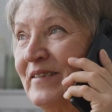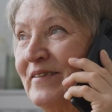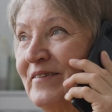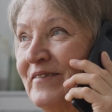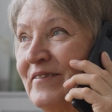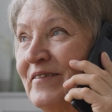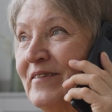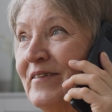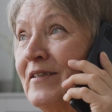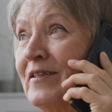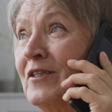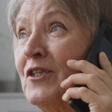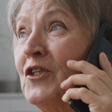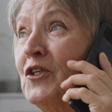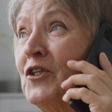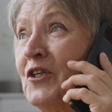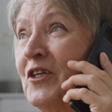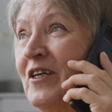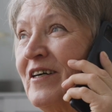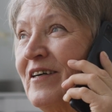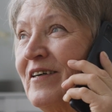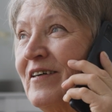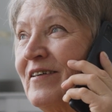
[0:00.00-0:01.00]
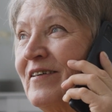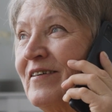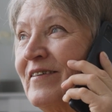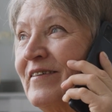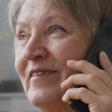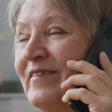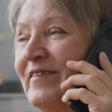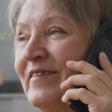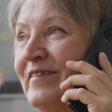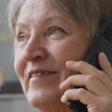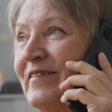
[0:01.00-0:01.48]
Do they make you feel
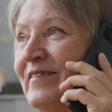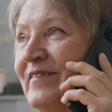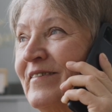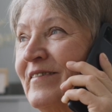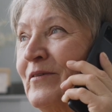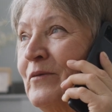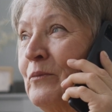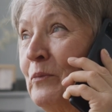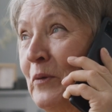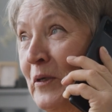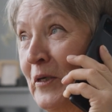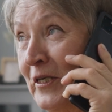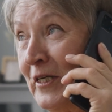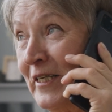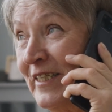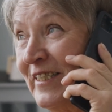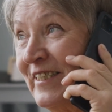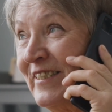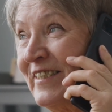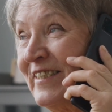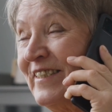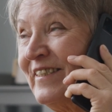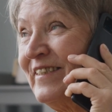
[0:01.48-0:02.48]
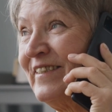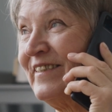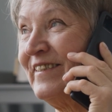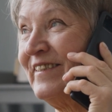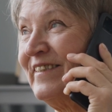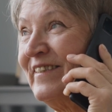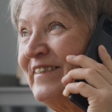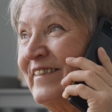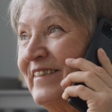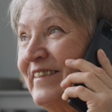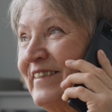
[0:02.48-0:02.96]
that you can trust them? Do they make you
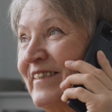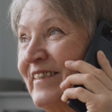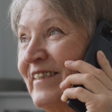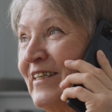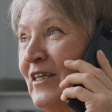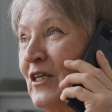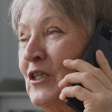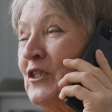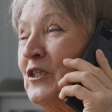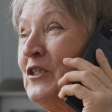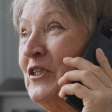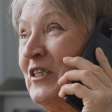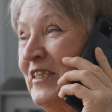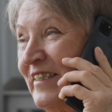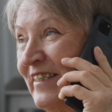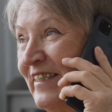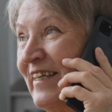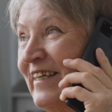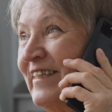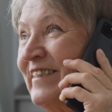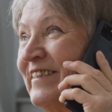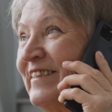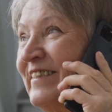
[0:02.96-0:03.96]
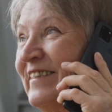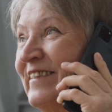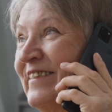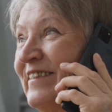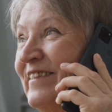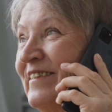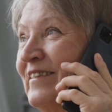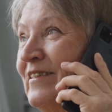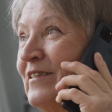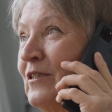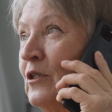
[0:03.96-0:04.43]
feel that they're gonna always put
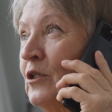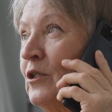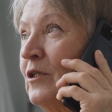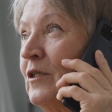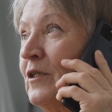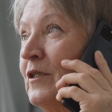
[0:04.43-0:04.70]
your interests